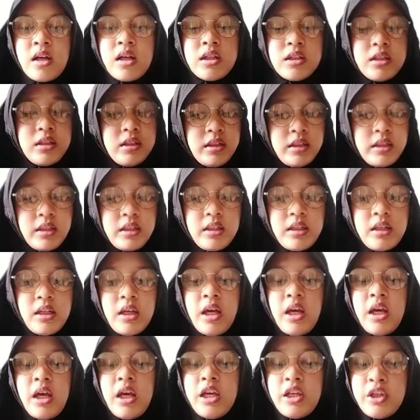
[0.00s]
The
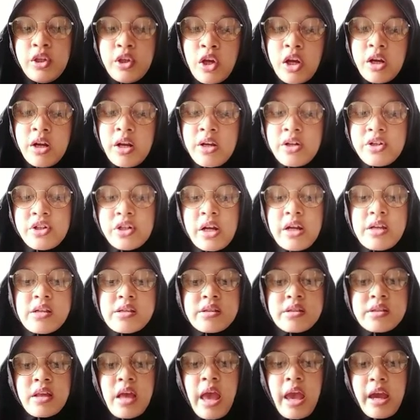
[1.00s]

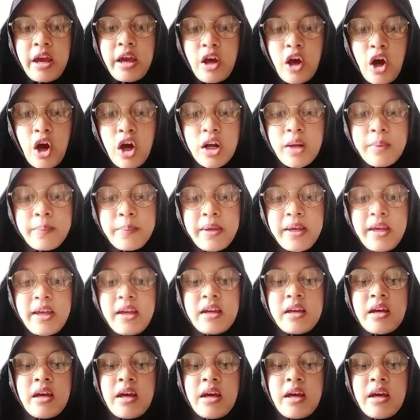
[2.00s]
Indonesia's economy